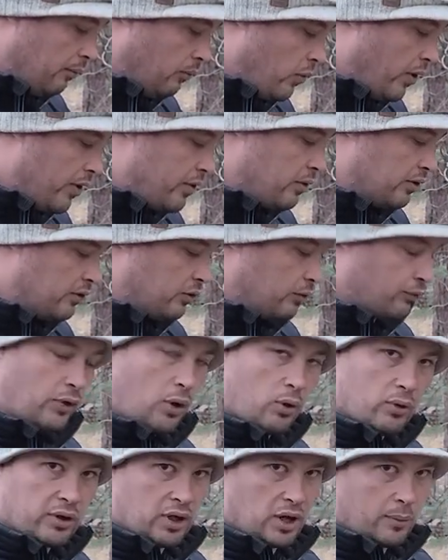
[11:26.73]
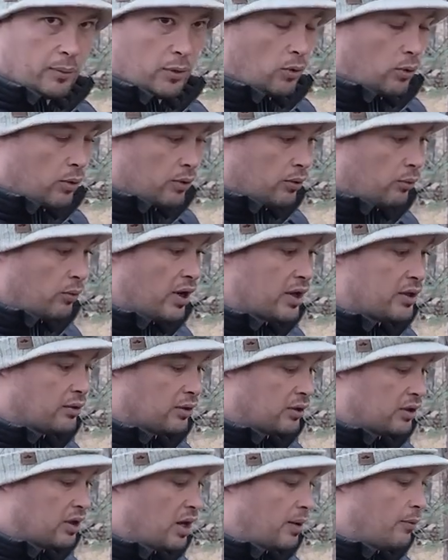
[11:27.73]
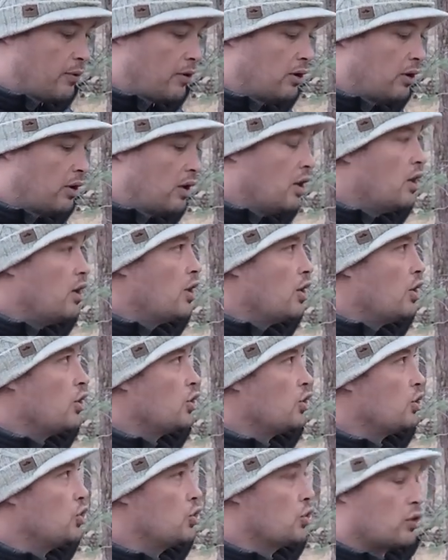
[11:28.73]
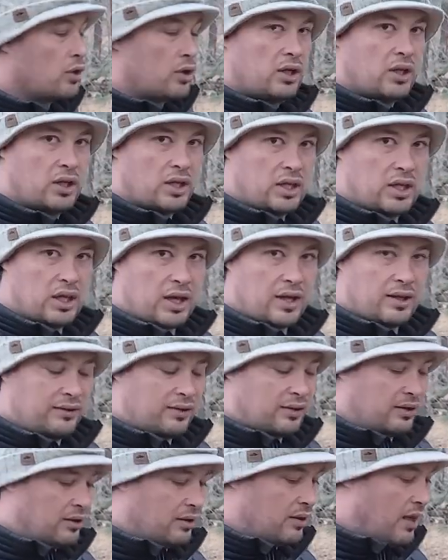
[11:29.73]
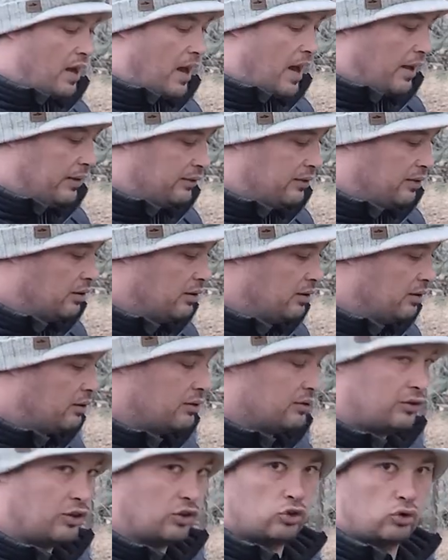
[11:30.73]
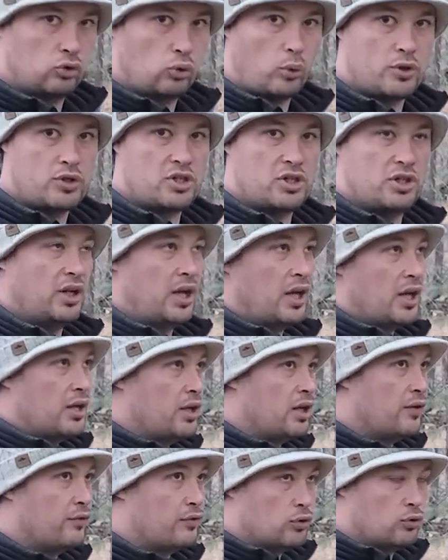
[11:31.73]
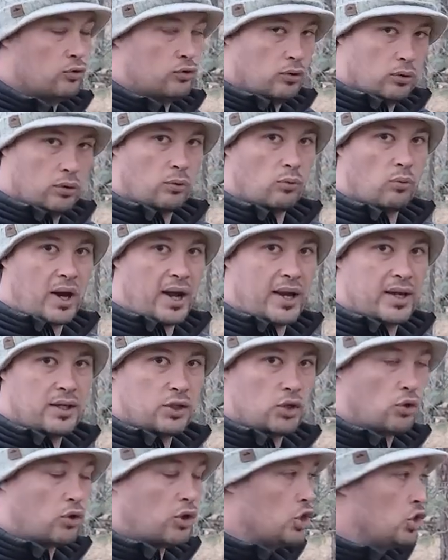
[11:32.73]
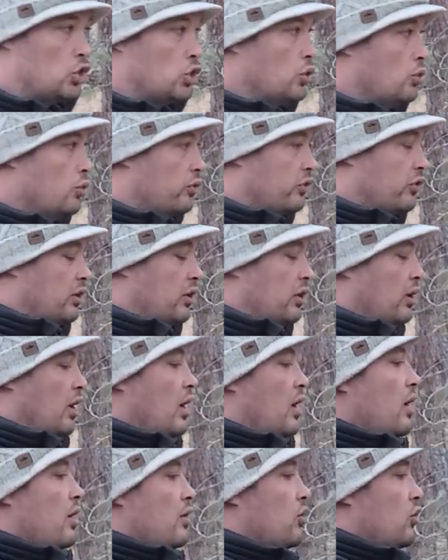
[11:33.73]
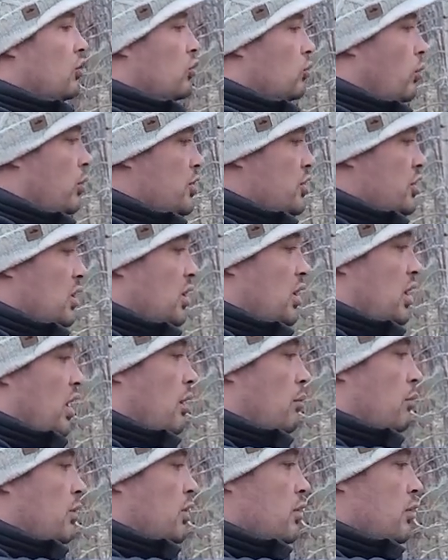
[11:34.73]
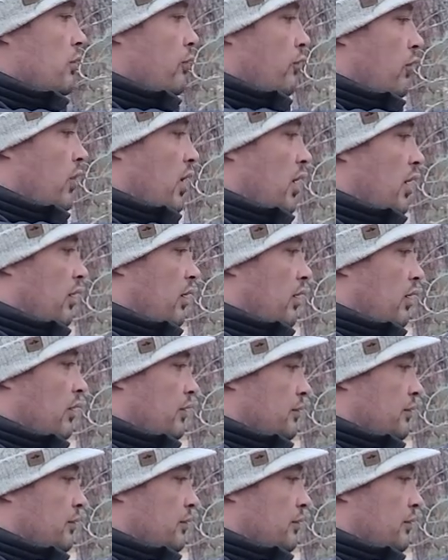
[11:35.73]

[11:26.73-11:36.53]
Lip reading: whether it's the phone camera or the regular camera, you're gonna get that distortion. And if you do it right, you can use it. Distortion can be your friend.